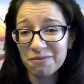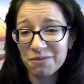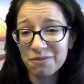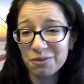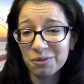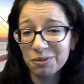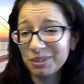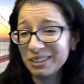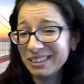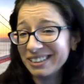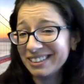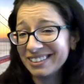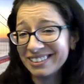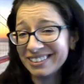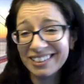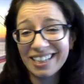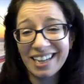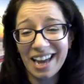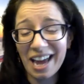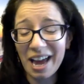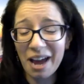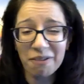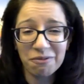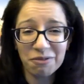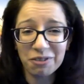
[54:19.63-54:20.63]
who is
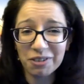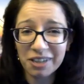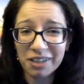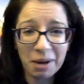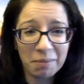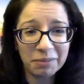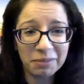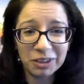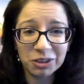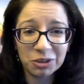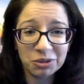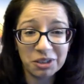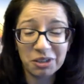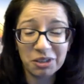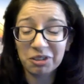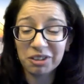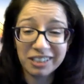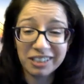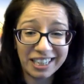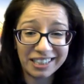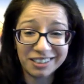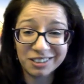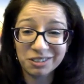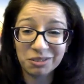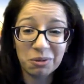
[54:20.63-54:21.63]
ever coming to your
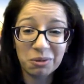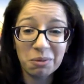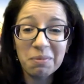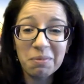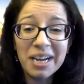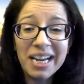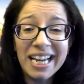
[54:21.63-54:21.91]
classroom,